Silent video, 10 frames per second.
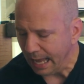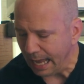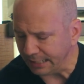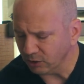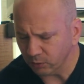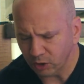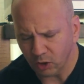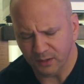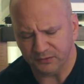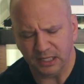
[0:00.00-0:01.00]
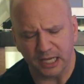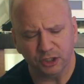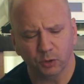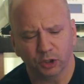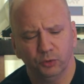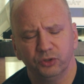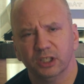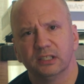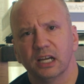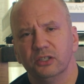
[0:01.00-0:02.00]
I don't know if the
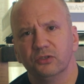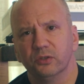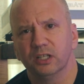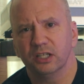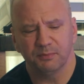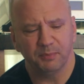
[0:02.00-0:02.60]
isoacoustic does or doesn't,